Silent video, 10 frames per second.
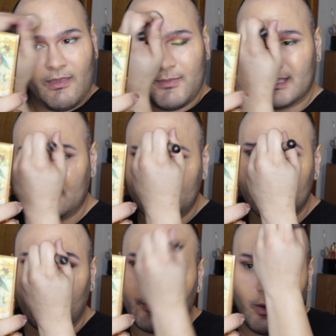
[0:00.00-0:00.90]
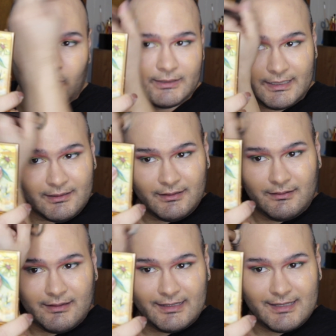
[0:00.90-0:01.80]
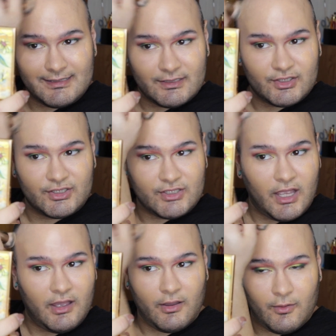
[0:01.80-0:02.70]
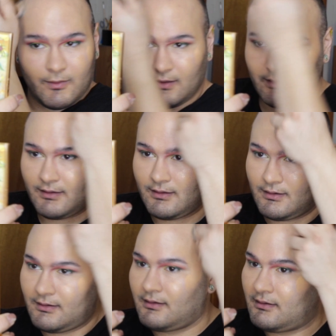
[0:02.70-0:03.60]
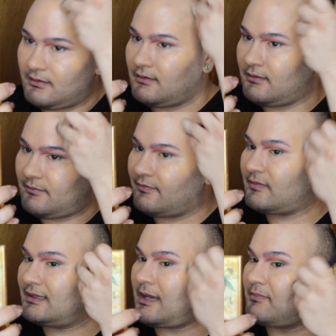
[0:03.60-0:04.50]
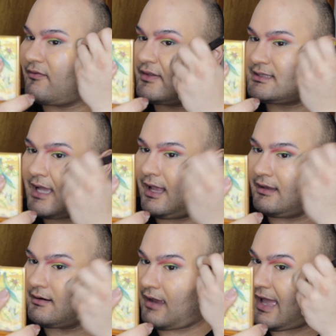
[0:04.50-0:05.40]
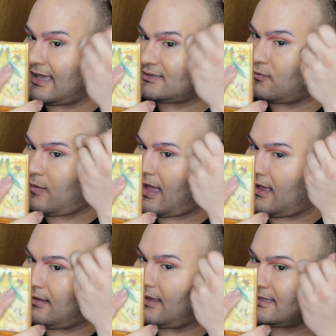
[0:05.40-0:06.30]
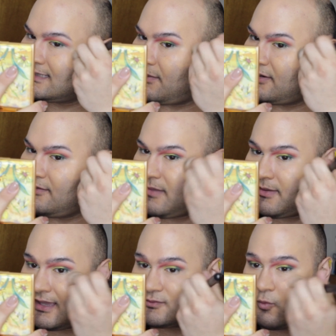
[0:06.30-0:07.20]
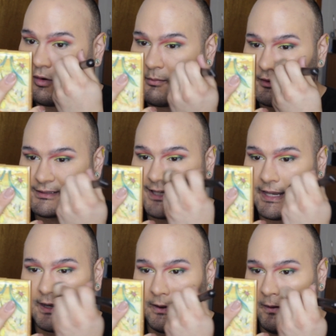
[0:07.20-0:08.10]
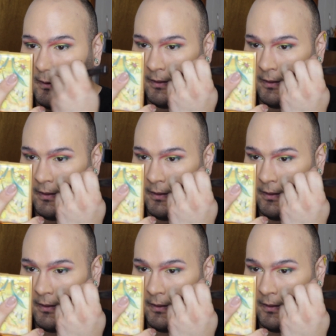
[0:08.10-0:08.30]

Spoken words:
Because I'm so golden, it doesn't show the depth of this color as well as someone who maybe has warmer skin.